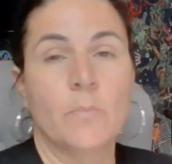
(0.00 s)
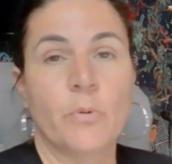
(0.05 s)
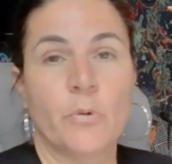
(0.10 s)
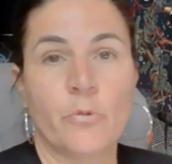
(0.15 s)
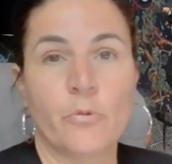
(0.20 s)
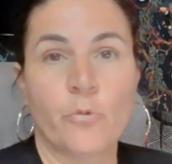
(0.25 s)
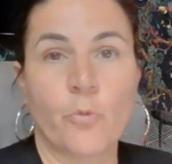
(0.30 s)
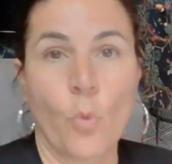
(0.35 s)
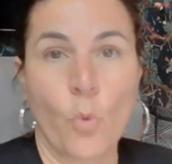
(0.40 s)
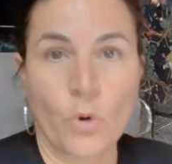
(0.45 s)

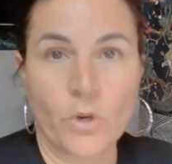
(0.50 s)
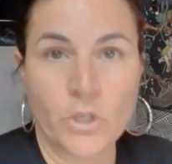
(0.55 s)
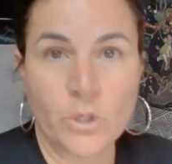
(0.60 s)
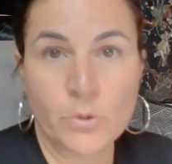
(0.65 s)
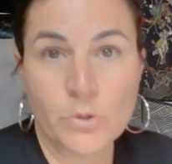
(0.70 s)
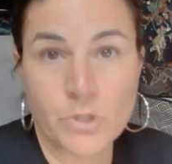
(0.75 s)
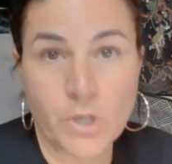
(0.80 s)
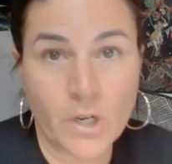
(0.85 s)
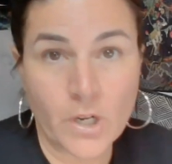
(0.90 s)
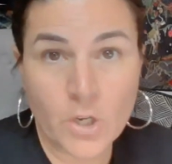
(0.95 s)
before
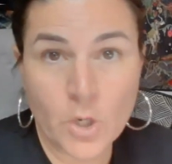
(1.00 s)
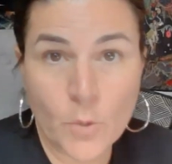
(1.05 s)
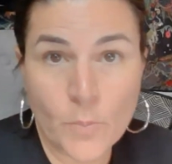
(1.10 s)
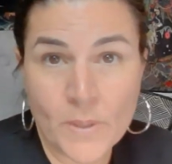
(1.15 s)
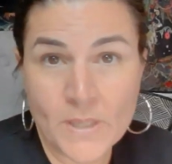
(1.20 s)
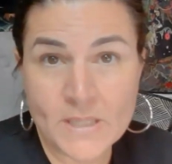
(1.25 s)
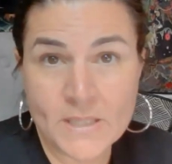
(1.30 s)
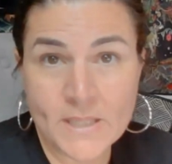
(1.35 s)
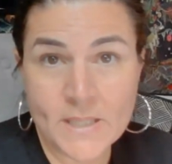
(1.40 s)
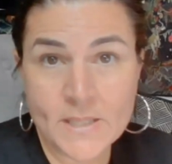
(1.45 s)
you started your
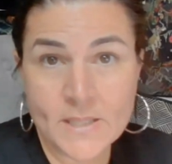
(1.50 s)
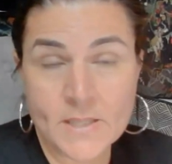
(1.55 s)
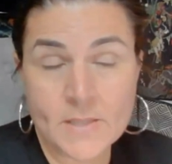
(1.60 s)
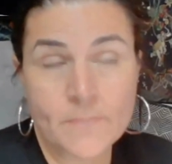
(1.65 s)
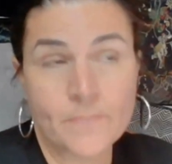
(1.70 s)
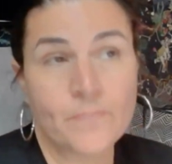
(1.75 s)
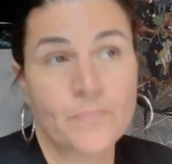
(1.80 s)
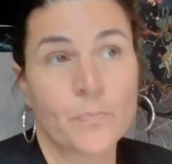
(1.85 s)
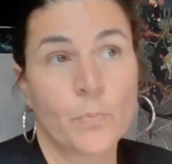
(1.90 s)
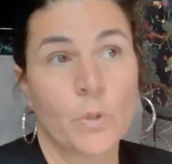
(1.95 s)

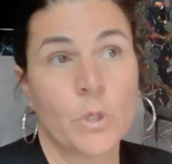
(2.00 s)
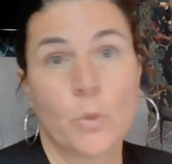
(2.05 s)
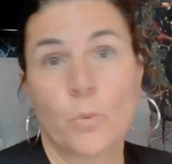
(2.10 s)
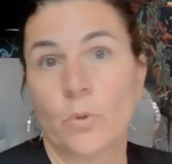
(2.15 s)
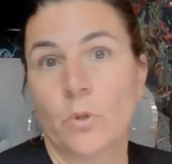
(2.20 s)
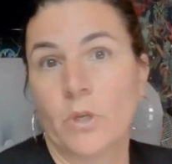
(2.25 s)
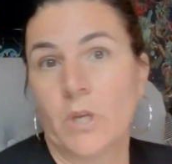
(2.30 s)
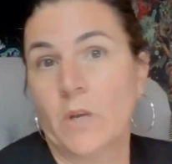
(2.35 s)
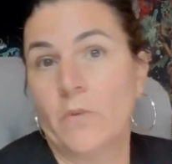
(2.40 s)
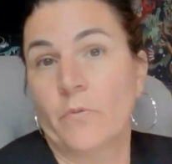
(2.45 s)
business, when you
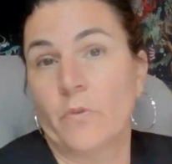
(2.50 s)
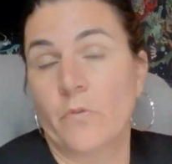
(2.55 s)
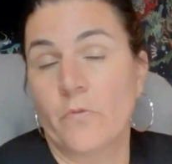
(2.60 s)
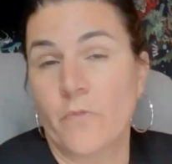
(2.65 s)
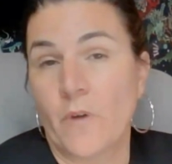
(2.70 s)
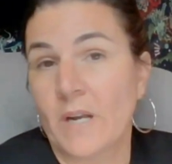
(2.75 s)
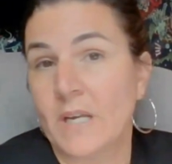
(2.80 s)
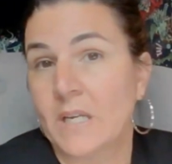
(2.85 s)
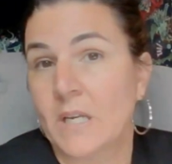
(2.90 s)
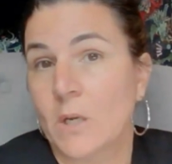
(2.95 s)
were looking for
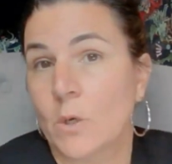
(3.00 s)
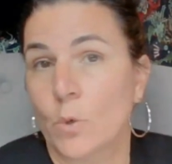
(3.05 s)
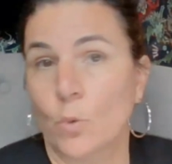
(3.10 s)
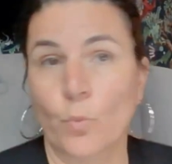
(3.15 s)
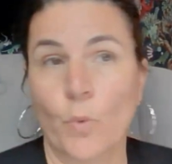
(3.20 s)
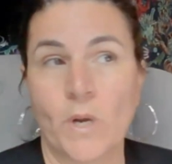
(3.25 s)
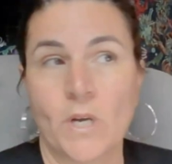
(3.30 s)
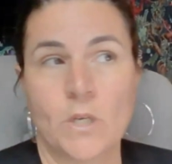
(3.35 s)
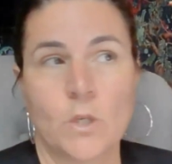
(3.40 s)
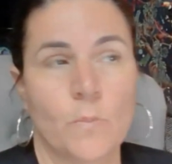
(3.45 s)
funding
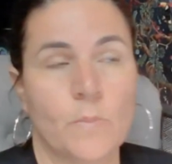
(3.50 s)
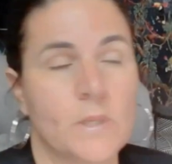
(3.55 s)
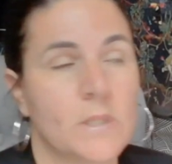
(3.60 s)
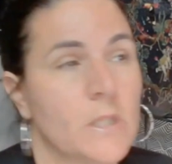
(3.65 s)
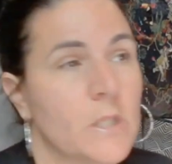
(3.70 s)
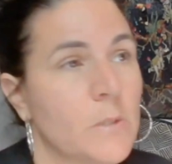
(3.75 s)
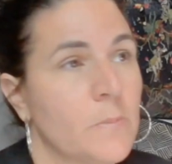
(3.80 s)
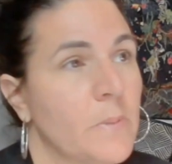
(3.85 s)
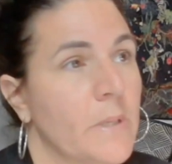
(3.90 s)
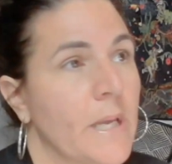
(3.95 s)
or writing your
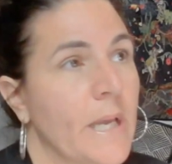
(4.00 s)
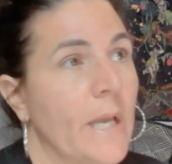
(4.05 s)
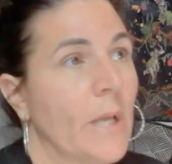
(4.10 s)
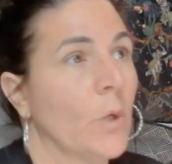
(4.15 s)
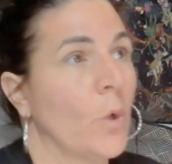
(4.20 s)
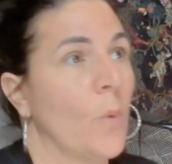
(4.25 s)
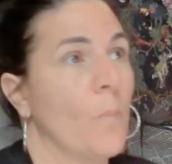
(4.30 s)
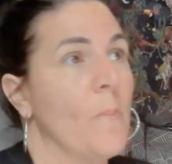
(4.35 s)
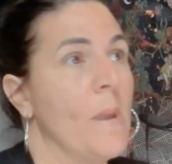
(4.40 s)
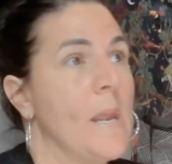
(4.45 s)
business
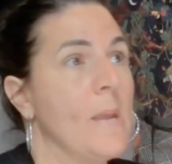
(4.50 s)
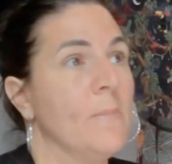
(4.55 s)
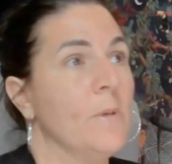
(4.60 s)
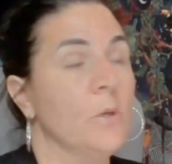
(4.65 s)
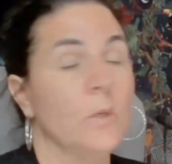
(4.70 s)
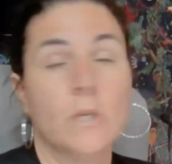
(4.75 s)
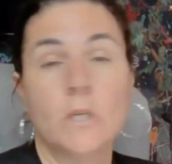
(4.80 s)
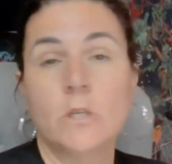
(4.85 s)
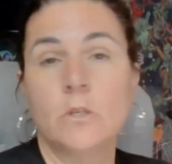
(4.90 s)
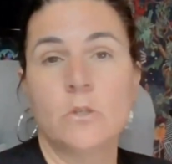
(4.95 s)
plan, or maybe
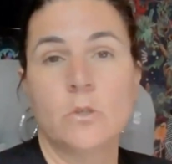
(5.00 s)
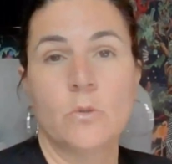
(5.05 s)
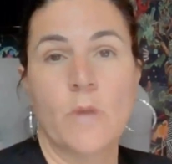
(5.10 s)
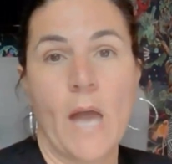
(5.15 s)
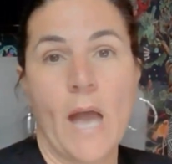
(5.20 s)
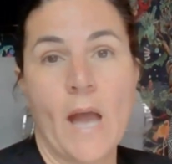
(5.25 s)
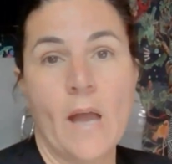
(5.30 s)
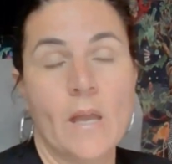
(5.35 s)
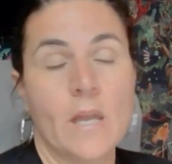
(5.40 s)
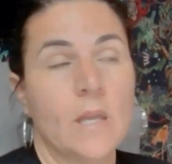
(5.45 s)
you didn't do
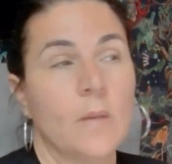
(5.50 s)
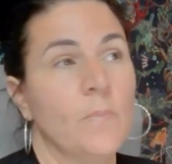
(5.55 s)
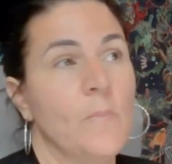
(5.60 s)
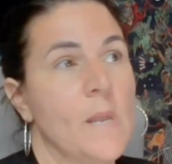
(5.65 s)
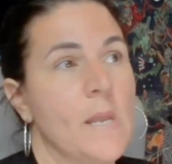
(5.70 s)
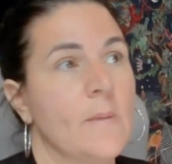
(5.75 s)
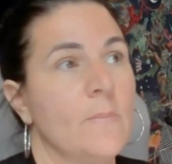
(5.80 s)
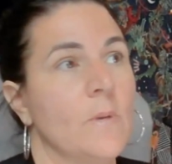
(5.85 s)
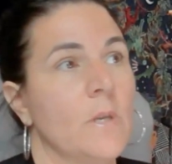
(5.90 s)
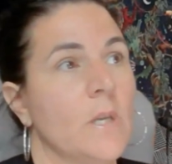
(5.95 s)
that and
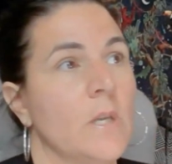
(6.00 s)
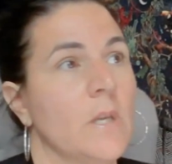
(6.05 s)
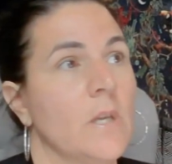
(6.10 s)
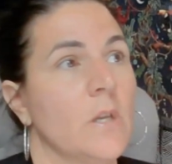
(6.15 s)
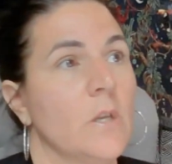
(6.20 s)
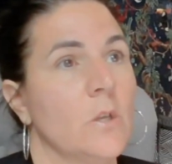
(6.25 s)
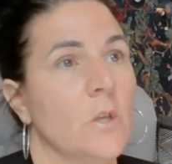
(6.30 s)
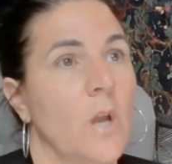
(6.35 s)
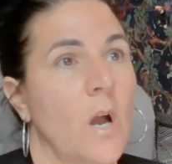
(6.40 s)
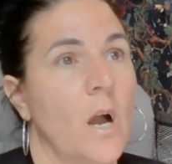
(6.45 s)

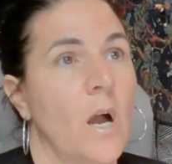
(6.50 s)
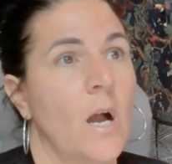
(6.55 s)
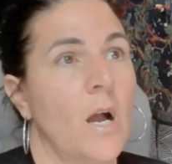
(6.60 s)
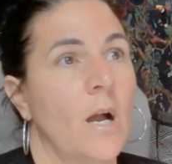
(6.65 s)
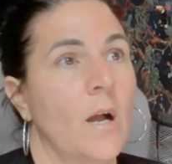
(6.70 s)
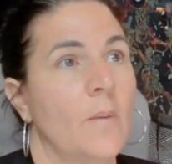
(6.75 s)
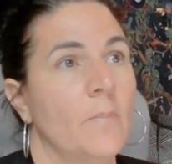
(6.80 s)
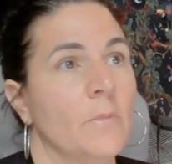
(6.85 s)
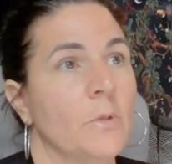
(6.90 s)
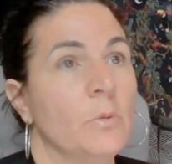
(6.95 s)
maybe
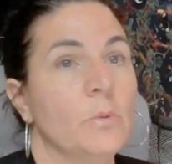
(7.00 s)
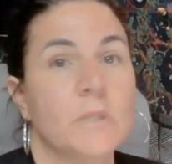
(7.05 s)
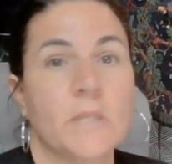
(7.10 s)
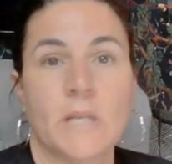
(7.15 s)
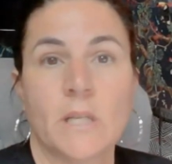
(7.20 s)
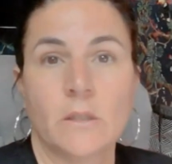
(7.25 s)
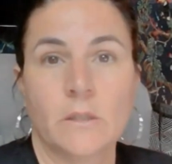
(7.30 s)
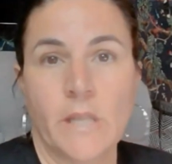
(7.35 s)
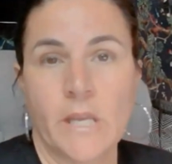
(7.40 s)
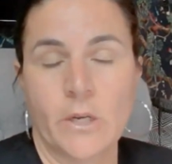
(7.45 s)
you
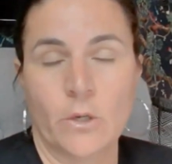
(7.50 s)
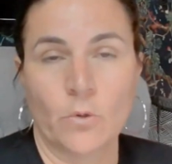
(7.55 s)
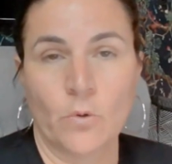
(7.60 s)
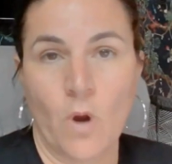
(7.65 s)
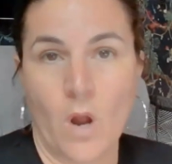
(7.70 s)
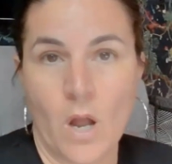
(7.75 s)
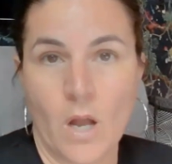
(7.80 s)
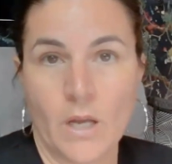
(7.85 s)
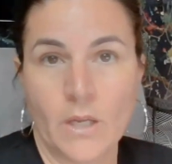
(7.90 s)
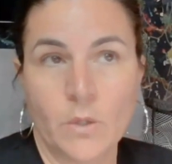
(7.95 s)
did it later
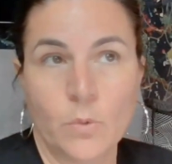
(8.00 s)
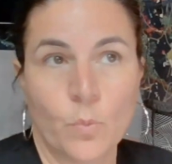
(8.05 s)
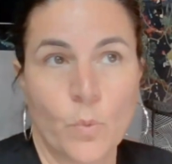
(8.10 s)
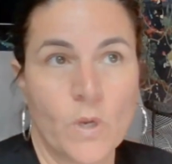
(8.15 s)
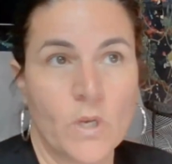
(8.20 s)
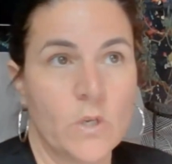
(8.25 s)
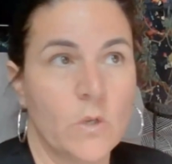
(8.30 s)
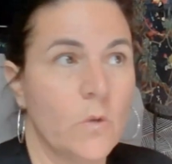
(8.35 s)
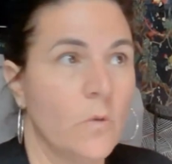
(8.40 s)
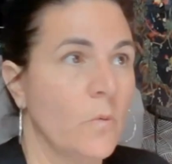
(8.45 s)
on
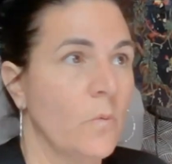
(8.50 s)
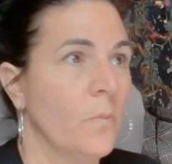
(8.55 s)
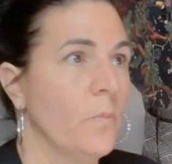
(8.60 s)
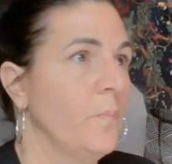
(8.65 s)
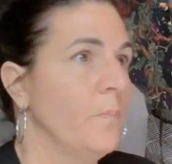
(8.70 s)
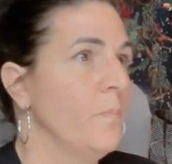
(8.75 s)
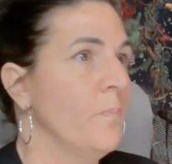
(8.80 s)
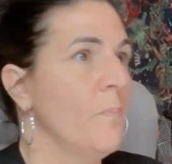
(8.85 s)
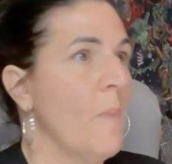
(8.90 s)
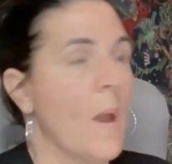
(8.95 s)
when you
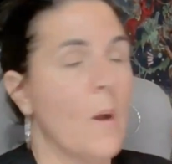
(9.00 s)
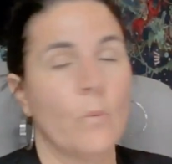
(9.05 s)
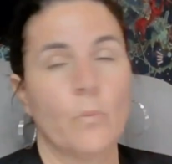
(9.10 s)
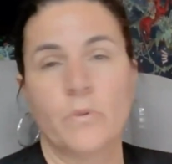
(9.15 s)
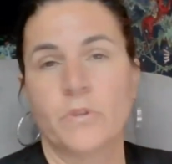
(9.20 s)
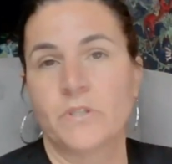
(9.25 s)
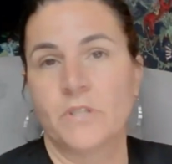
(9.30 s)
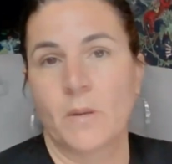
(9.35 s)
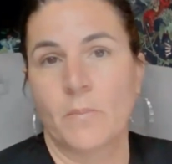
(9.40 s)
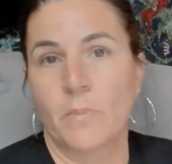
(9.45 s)
met
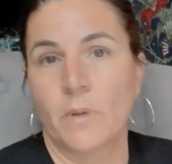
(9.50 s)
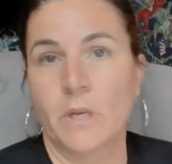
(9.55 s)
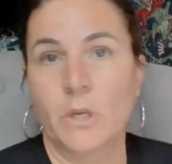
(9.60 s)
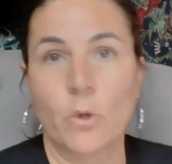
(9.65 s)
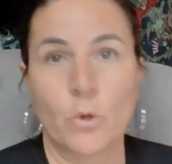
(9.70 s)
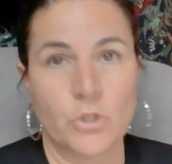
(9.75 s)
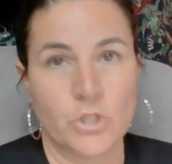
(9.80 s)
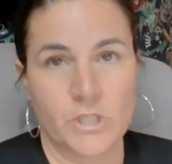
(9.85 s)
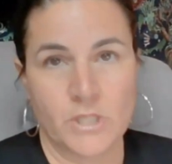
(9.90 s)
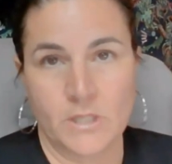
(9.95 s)
with
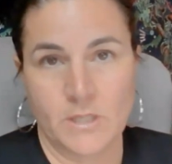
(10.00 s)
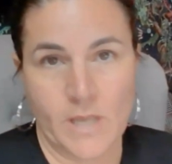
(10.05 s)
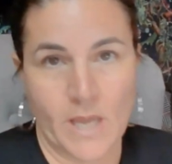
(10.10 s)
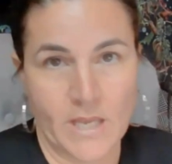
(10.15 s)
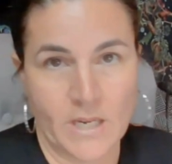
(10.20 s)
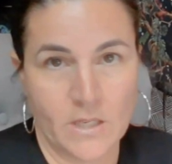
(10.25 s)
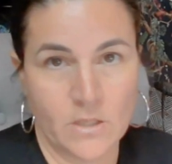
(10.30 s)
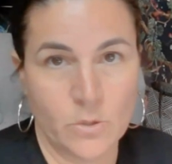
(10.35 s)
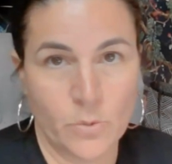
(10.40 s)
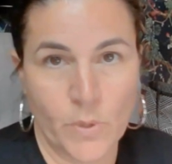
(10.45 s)
somebody or just
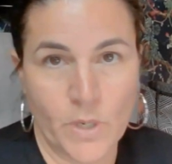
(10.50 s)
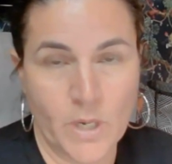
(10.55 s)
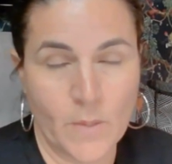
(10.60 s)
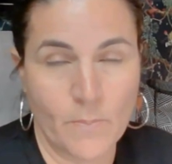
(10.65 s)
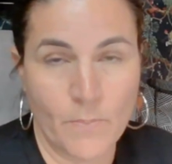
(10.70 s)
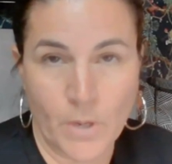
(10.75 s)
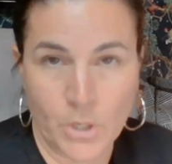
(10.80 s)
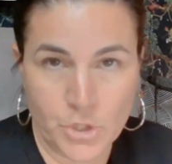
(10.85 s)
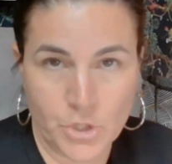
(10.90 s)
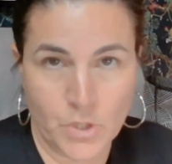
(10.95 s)
decided doing a
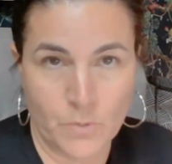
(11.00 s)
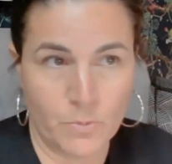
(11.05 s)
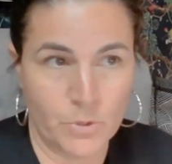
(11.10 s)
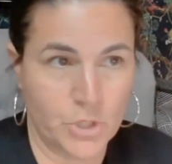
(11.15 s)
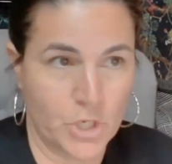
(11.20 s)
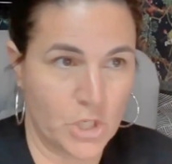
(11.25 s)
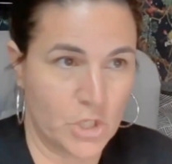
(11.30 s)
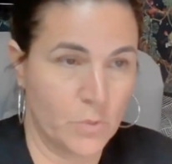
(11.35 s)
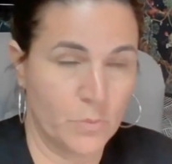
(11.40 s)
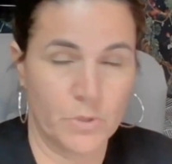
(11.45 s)
budget or
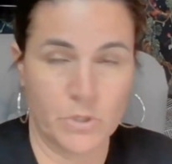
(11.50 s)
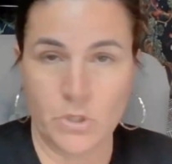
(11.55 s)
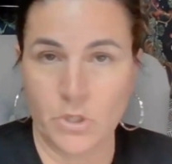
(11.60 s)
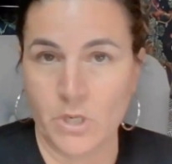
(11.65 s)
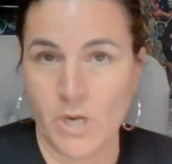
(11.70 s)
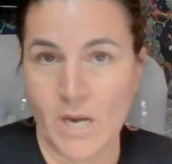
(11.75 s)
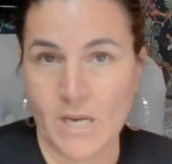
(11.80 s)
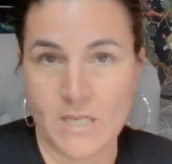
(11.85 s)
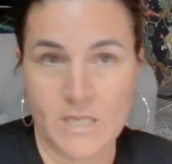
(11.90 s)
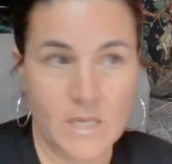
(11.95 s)
projection was a
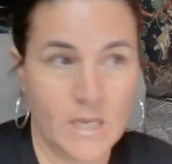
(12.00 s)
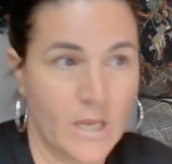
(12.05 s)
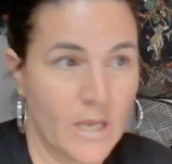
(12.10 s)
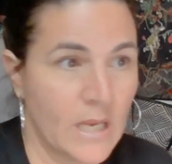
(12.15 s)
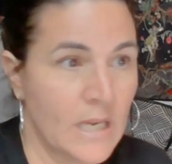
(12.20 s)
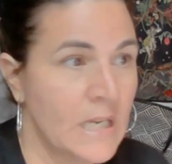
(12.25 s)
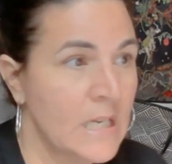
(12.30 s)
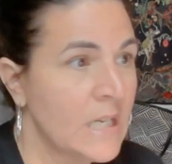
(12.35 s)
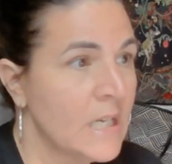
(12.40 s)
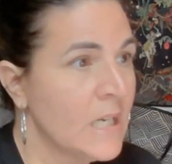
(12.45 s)
good idea.